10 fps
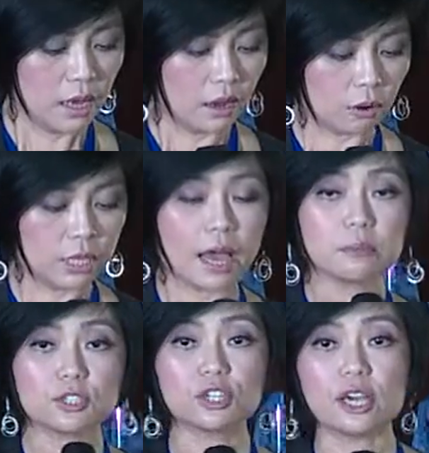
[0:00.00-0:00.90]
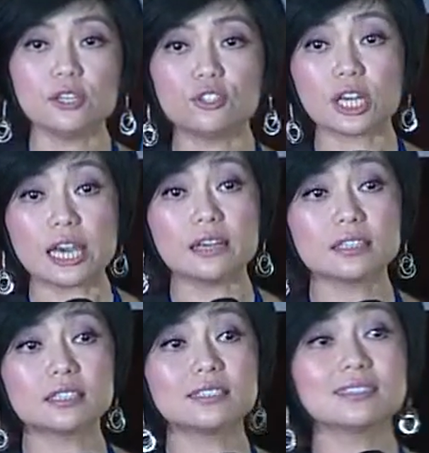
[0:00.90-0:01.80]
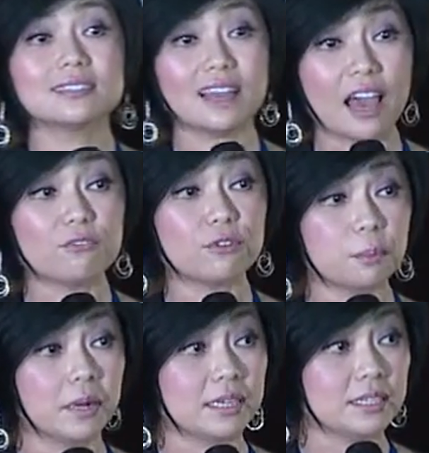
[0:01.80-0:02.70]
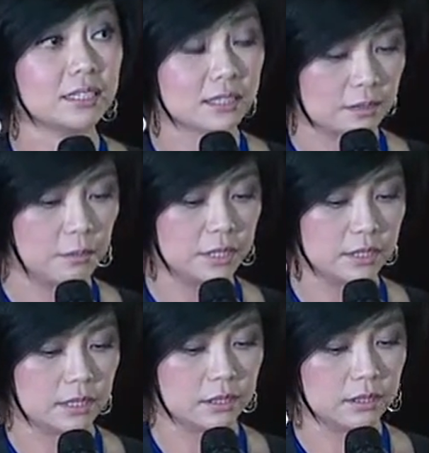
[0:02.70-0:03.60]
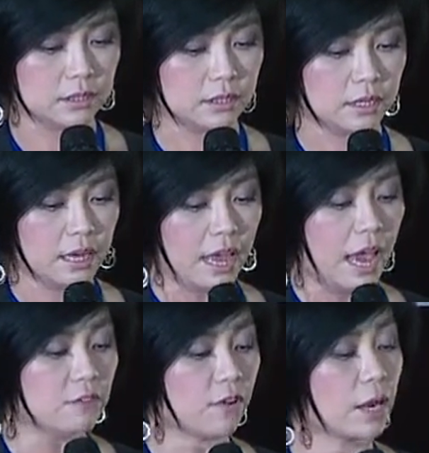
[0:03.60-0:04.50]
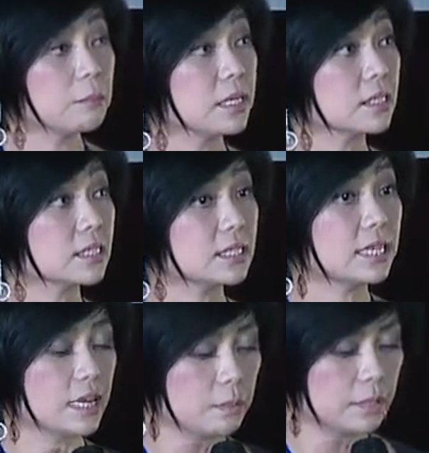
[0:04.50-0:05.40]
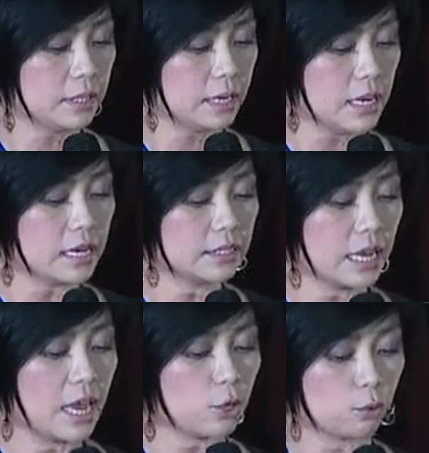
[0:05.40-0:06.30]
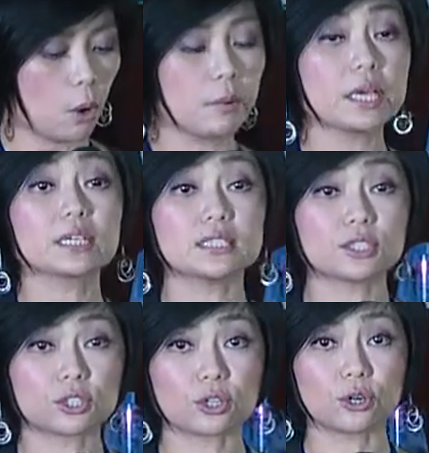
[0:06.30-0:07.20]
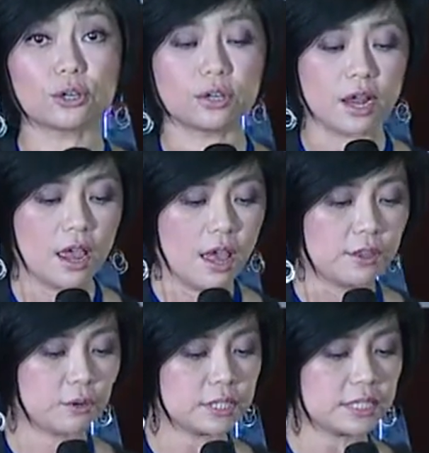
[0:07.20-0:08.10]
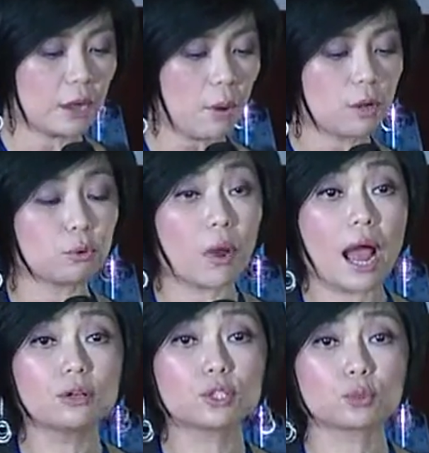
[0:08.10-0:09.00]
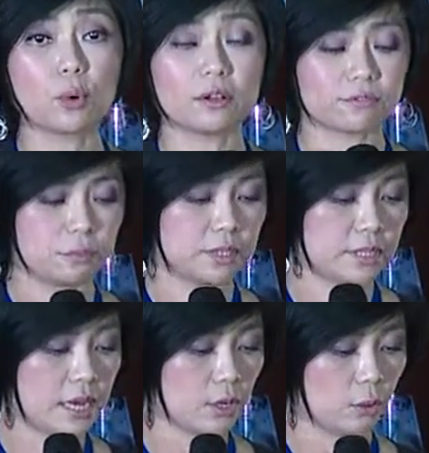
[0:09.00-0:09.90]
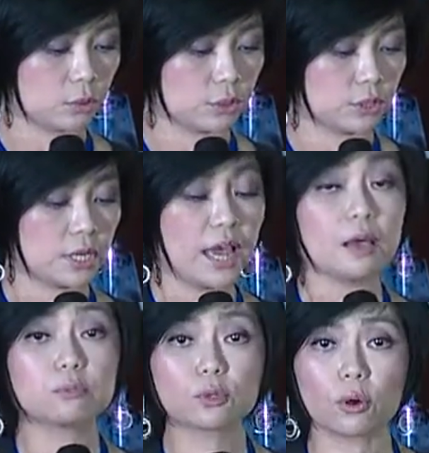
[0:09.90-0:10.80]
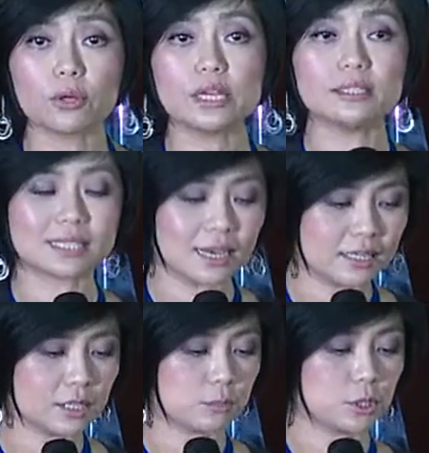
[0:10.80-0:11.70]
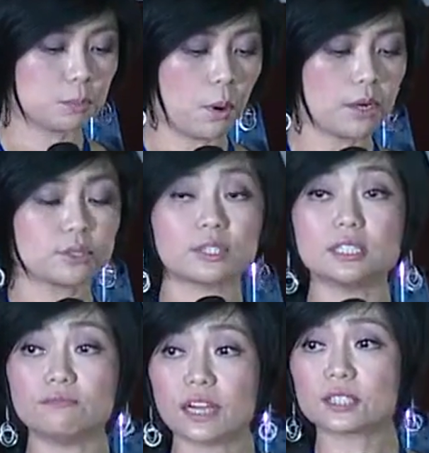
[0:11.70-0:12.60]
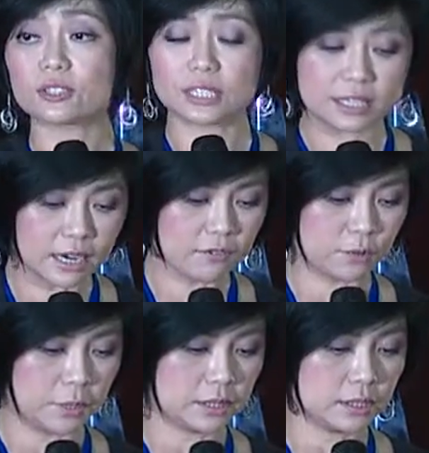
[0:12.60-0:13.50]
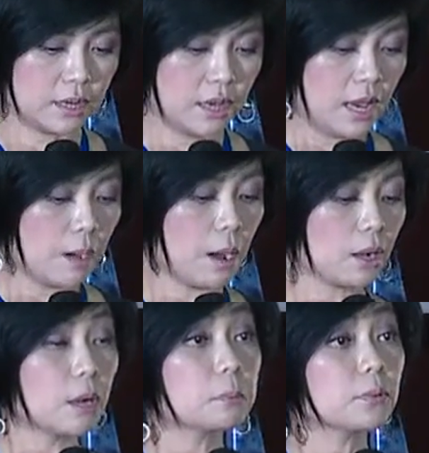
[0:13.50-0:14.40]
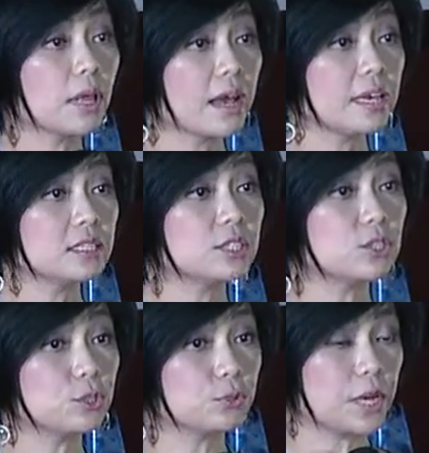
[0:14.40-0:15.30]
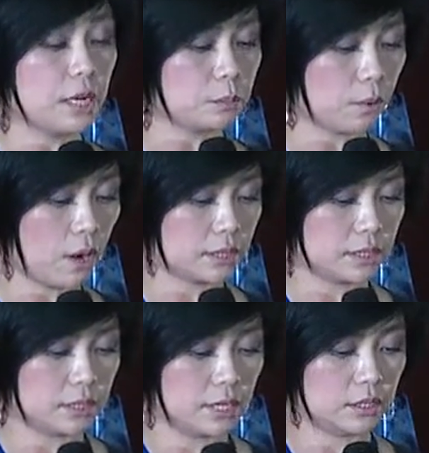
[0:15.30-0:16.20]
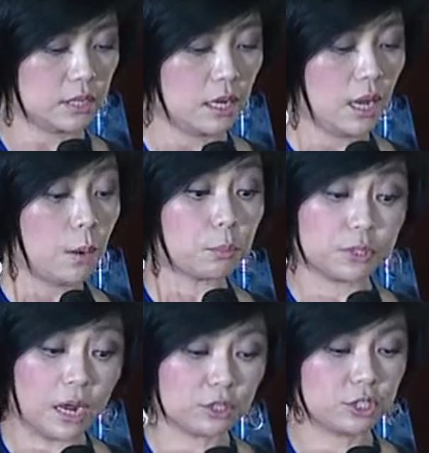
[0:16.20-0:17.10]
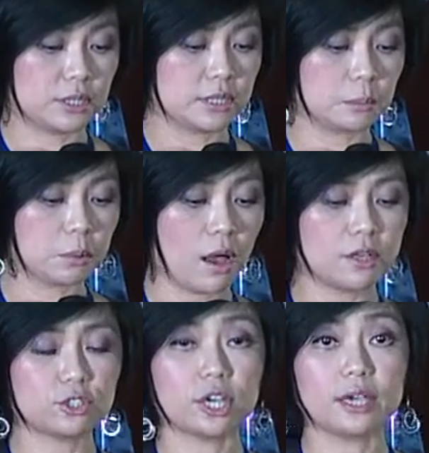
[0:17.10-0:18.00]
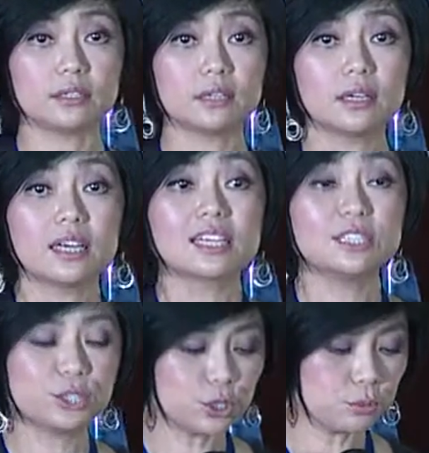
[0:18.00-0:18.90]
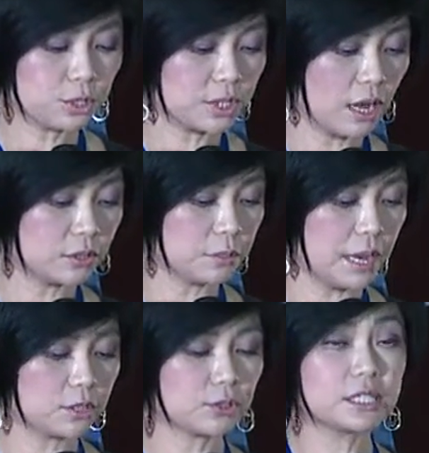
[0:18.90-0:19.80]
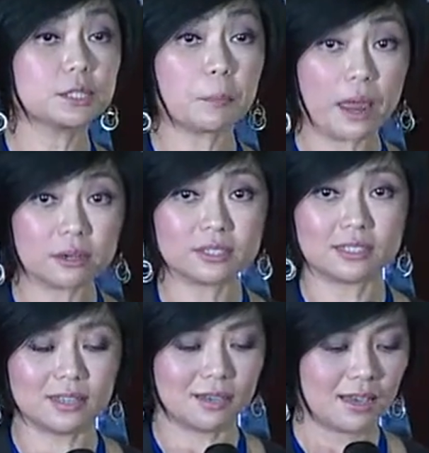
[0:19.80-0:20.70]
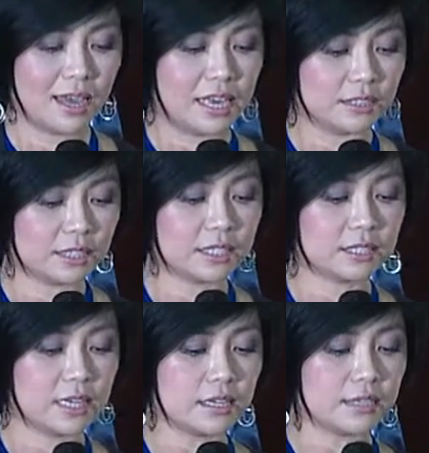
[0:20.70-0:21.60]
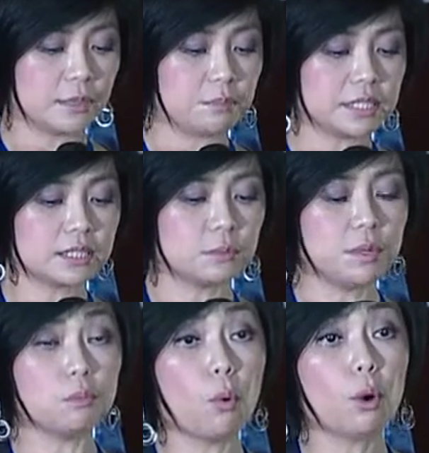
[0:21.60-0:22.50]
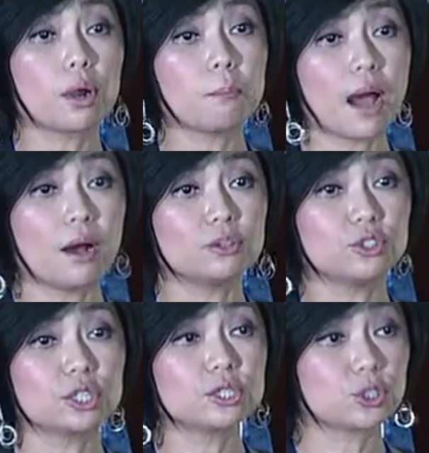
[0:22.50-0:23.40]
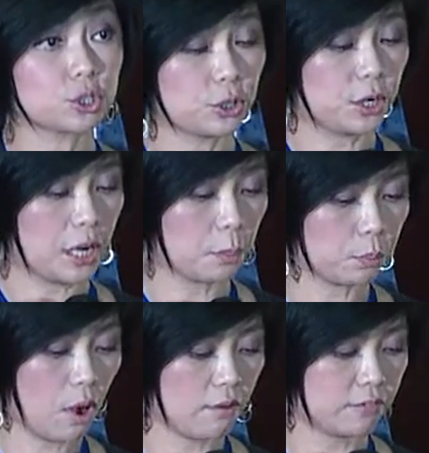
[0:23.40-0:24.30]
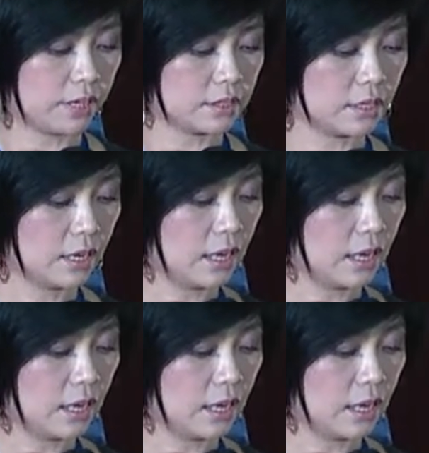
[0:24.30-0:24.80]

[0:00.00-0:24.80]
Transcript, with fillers: Now, climate change is everybody's business. Environmental sustainability is a growing concern. There is now a groundswell from stakeholders, employees, customers, partners, investors, and governments about compliance to green processes, production, supply chain. Consumers now demand transparency, insisting that business be more about just turning a profit,